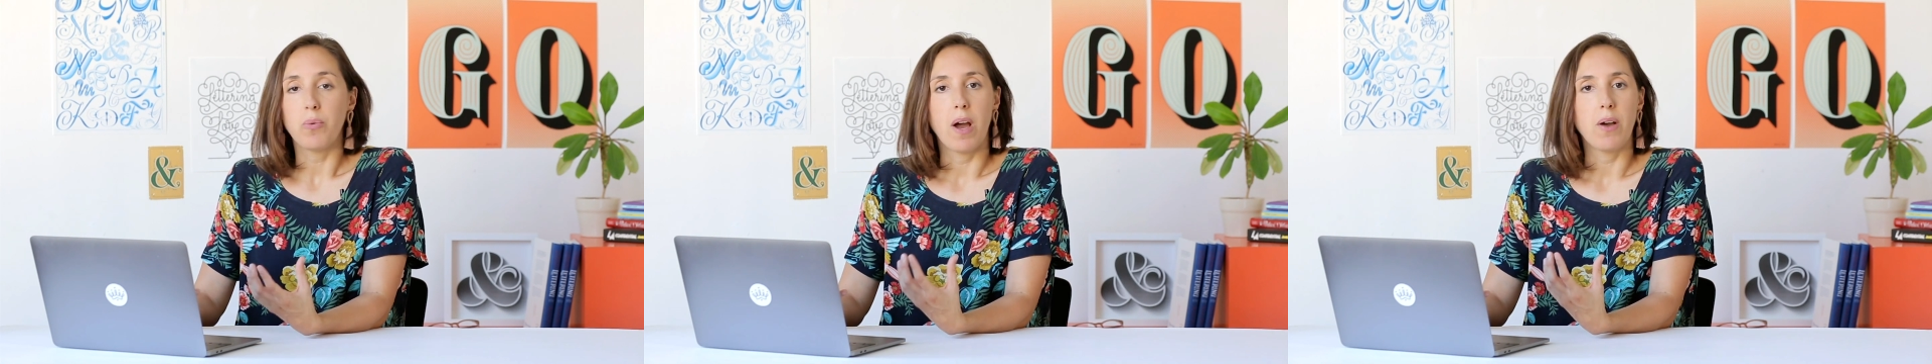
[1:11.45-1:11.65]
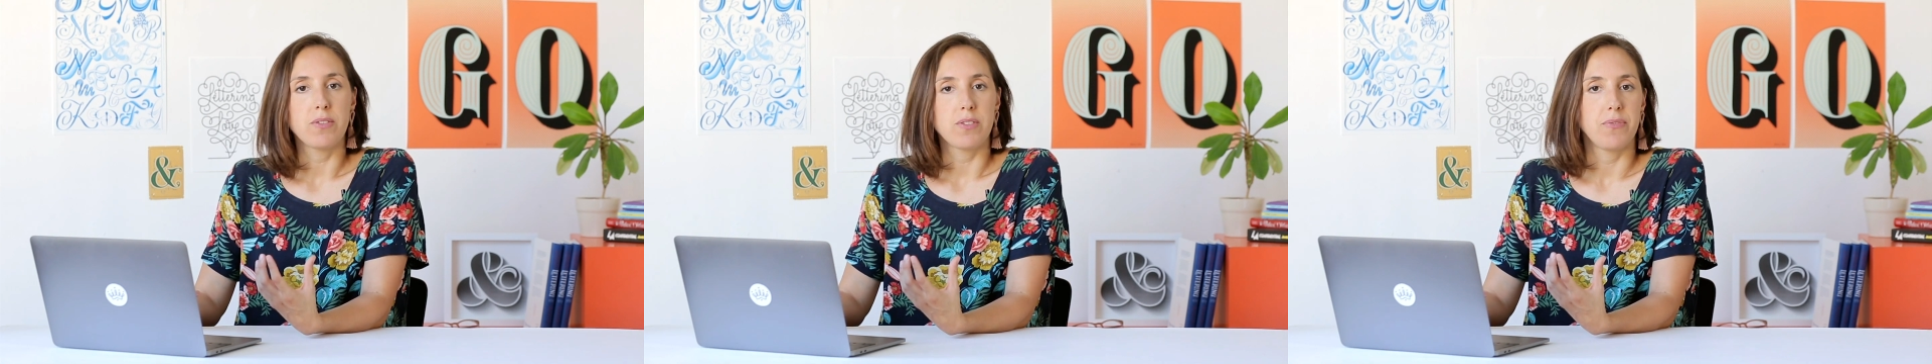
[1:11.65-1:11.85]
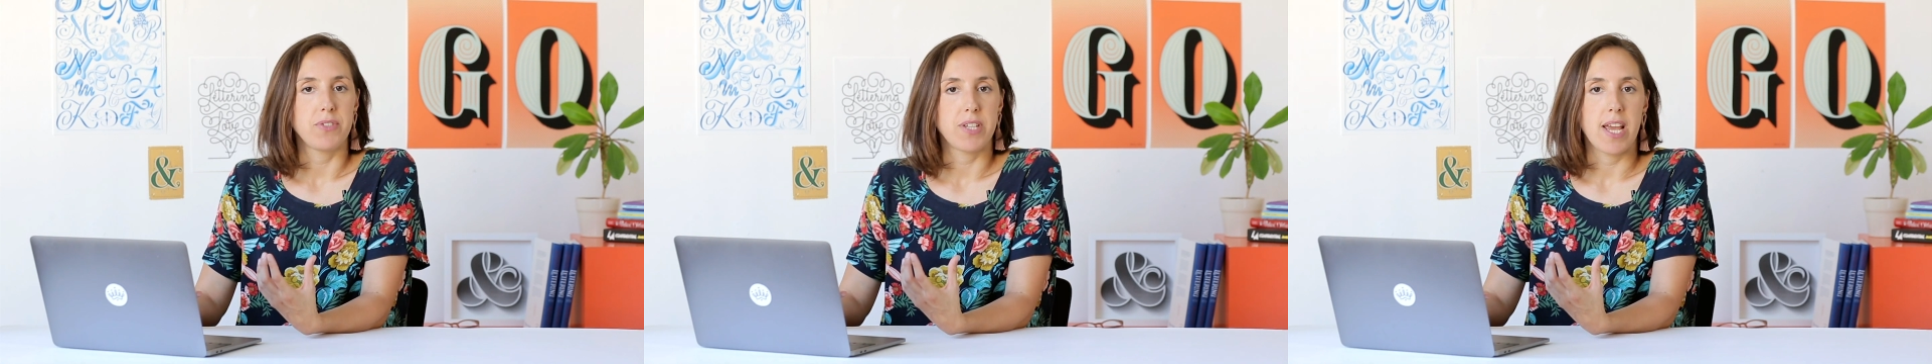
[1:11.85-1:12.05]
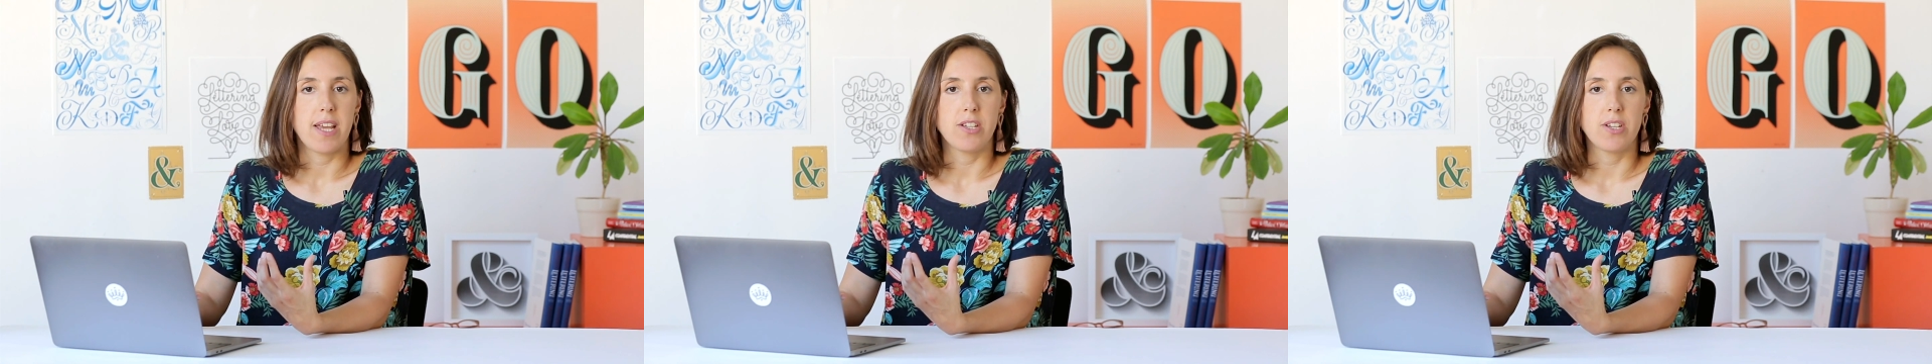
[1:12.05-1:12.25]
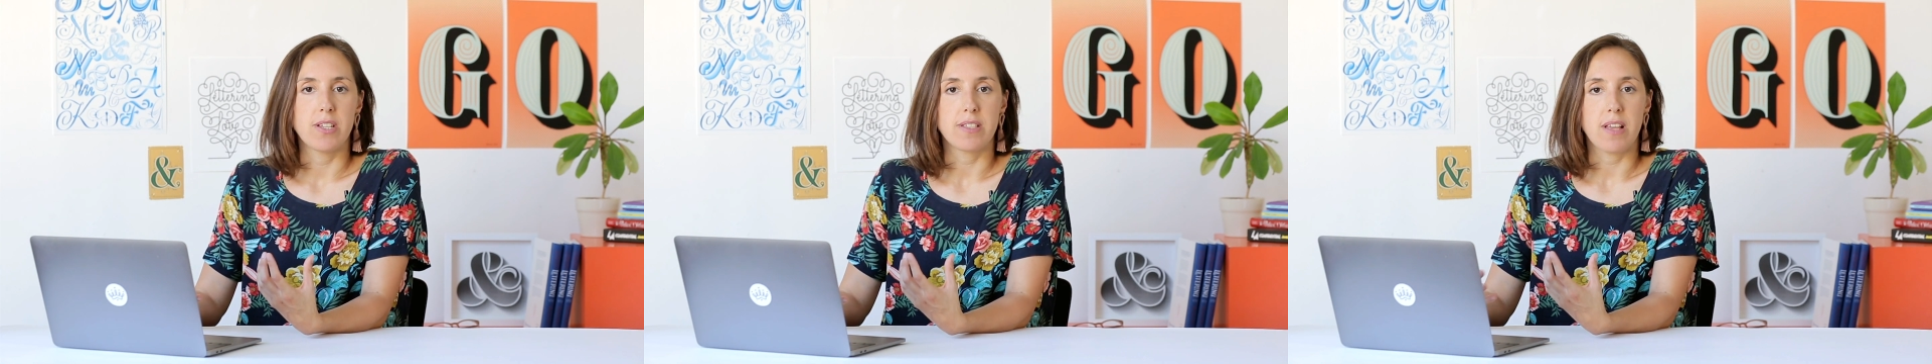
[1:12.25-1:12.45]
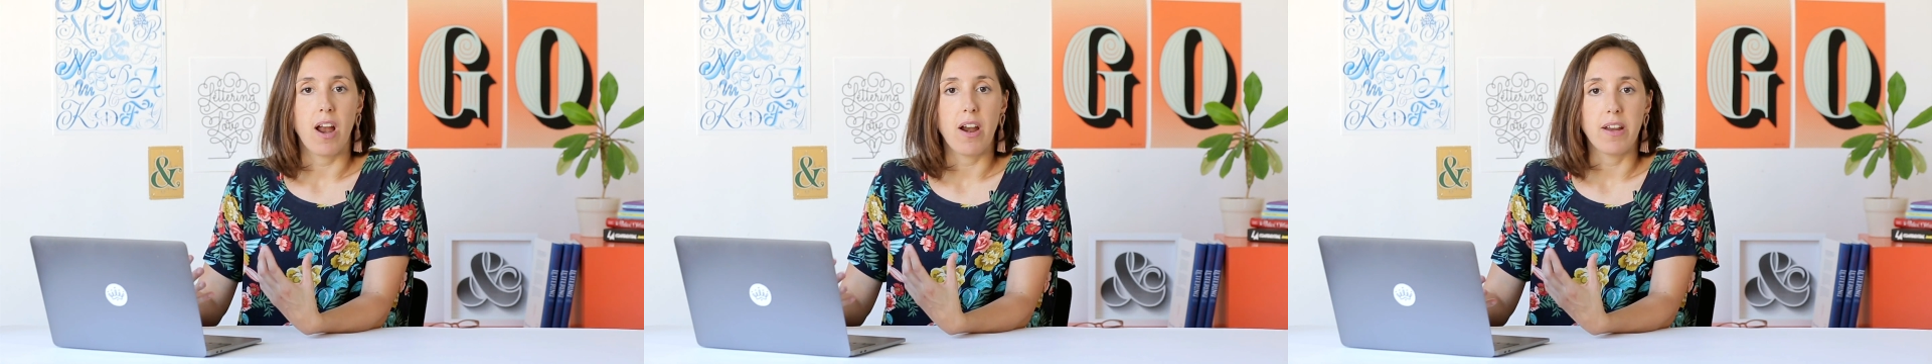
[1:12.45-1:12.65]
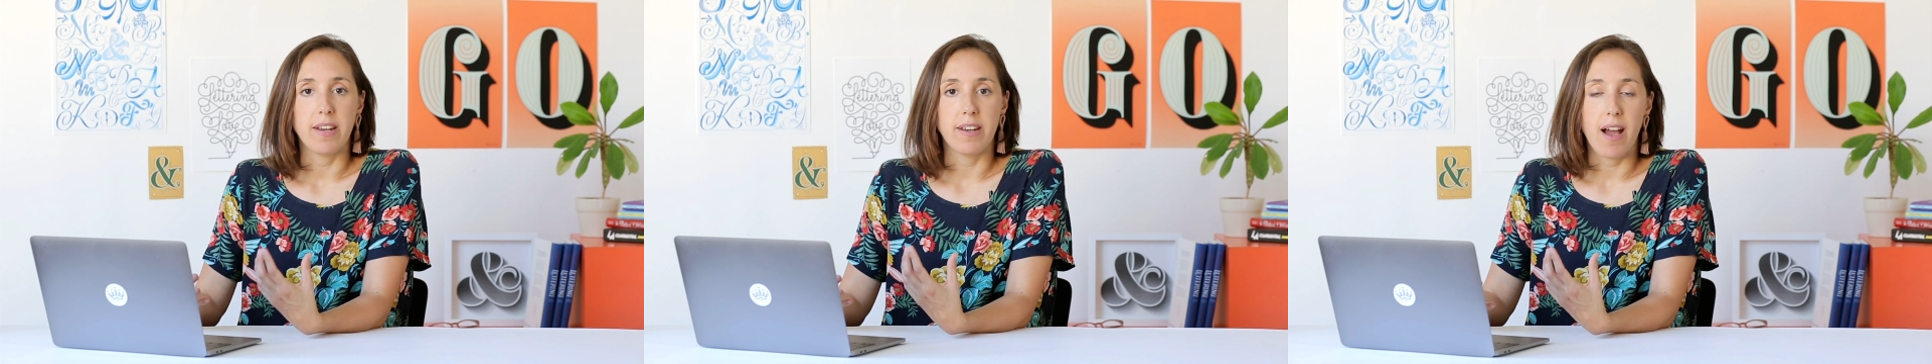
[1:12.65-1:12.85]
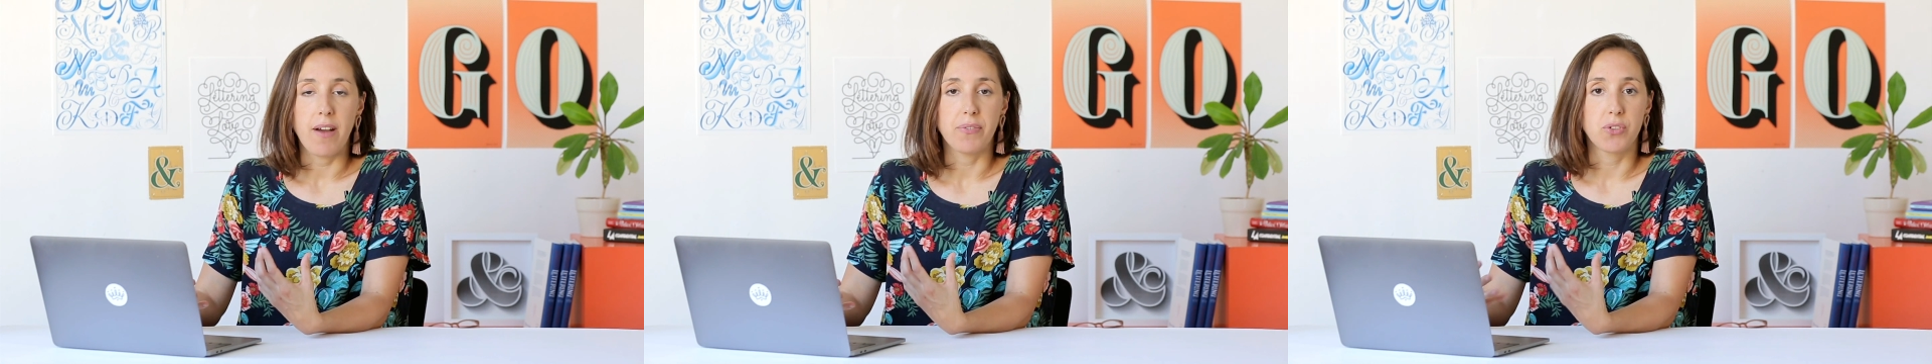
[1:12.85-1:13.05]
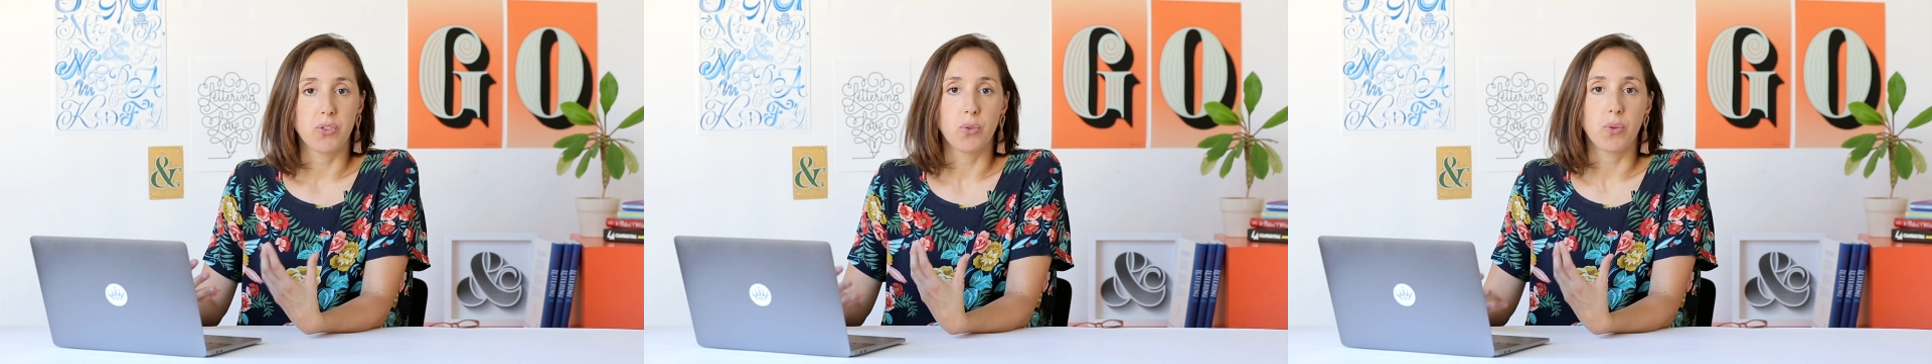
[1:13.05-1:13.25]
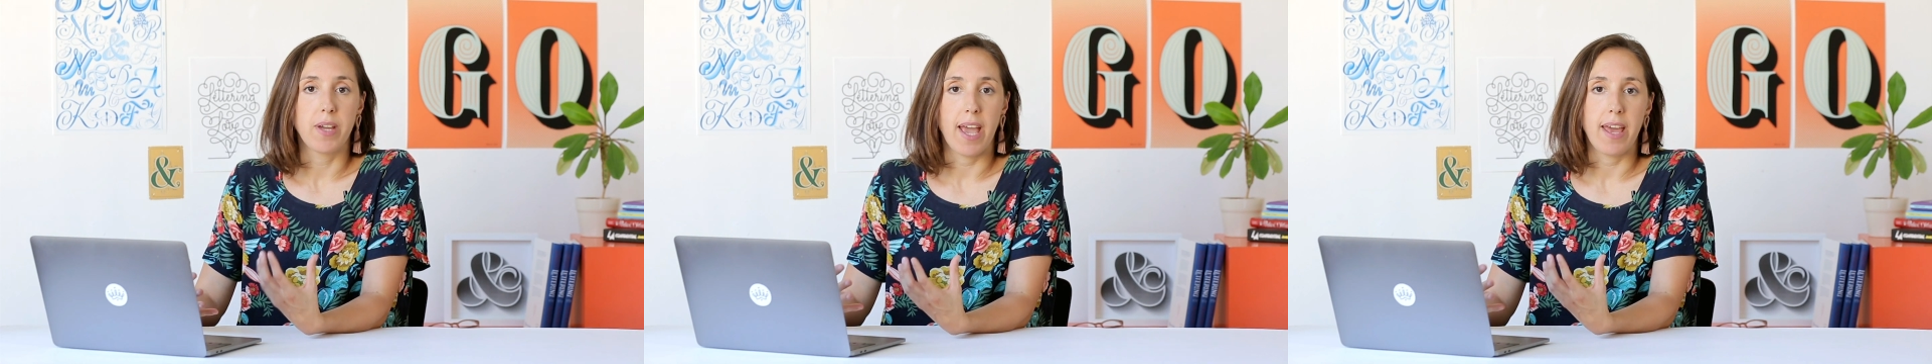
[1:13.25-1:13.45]
rounds of changes are enough
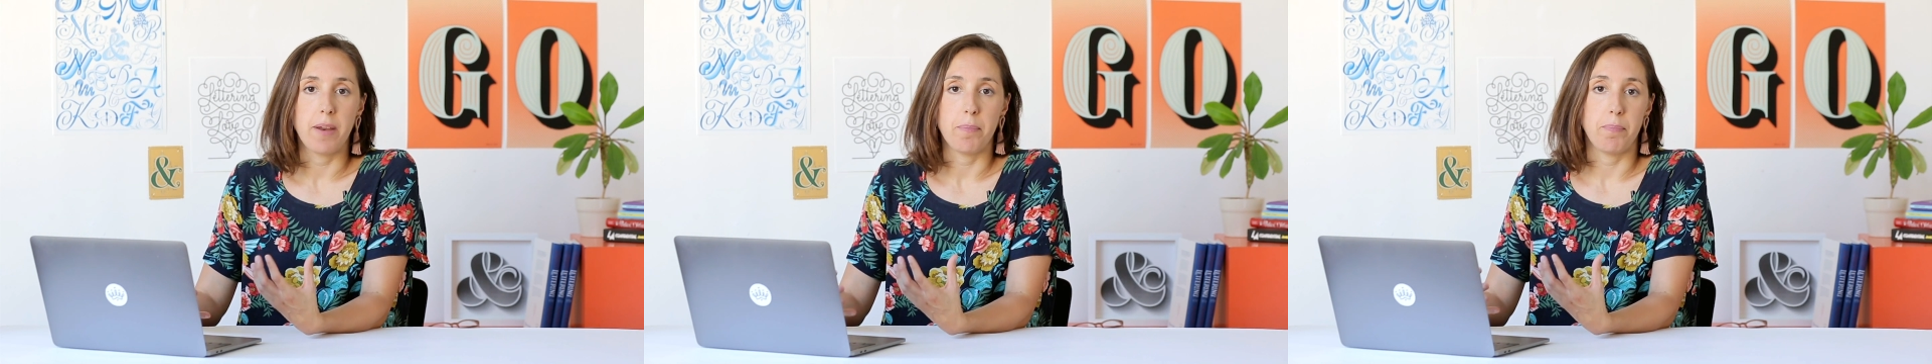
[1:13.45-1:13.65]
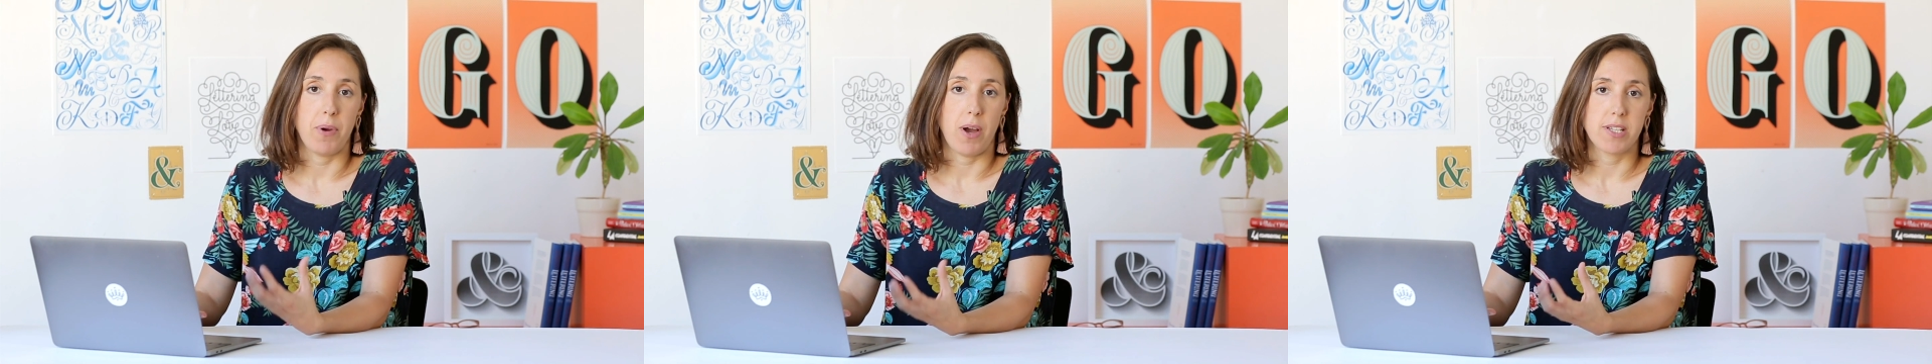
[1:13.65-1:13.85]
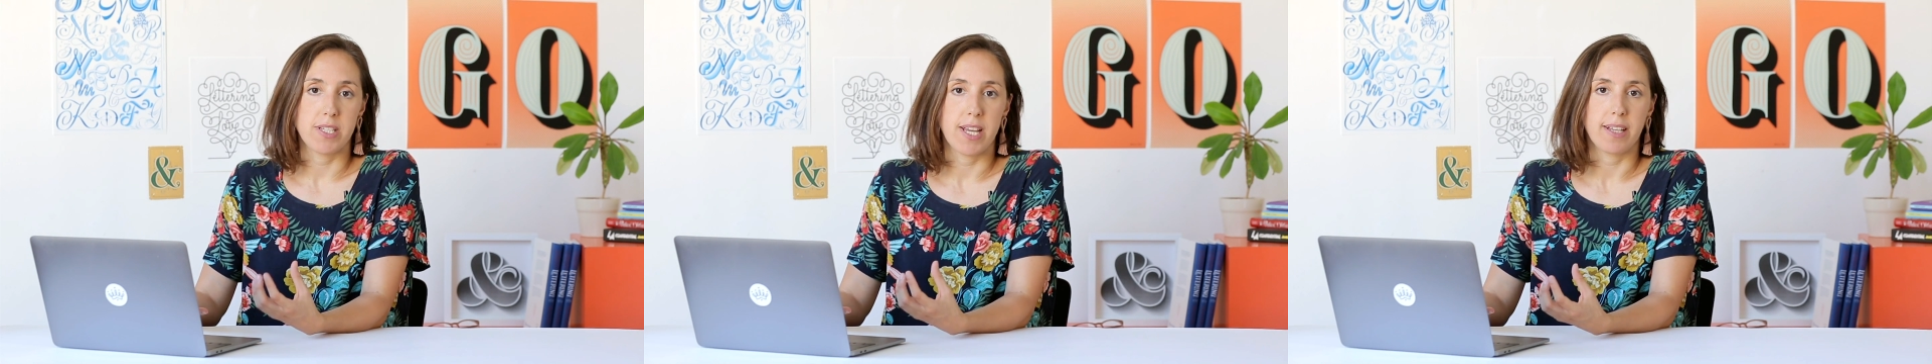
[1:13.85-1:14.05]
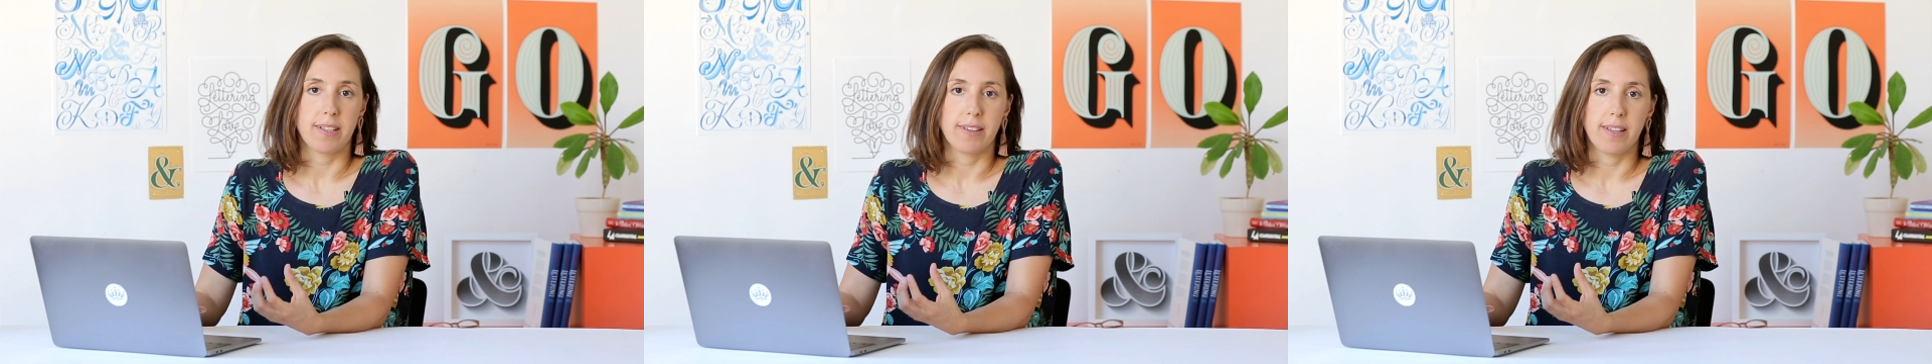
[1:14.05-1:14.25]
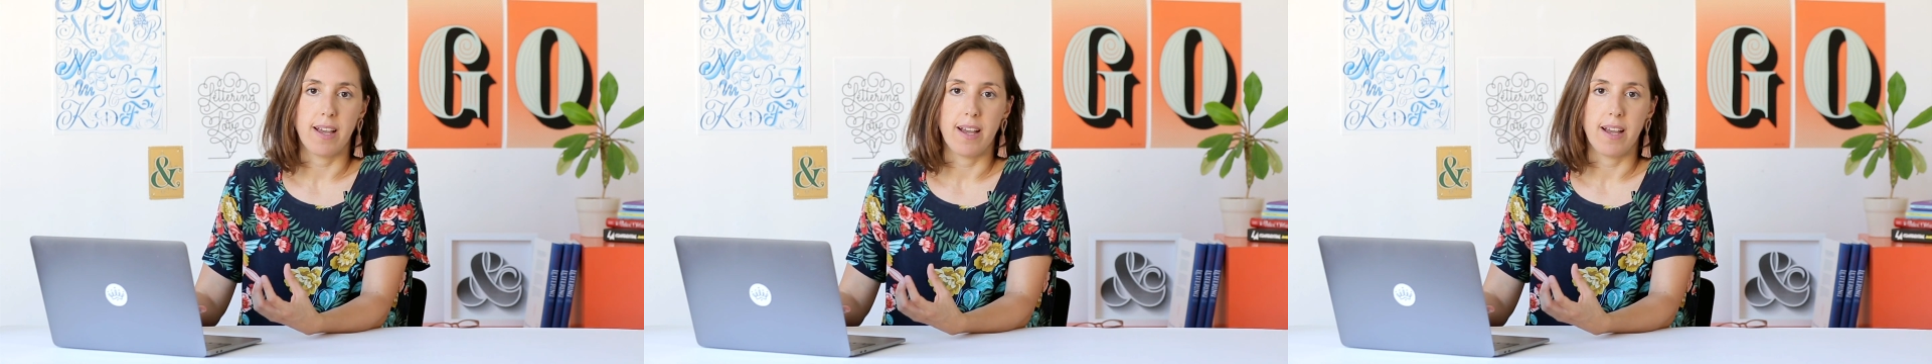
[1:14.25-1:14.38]
to get a project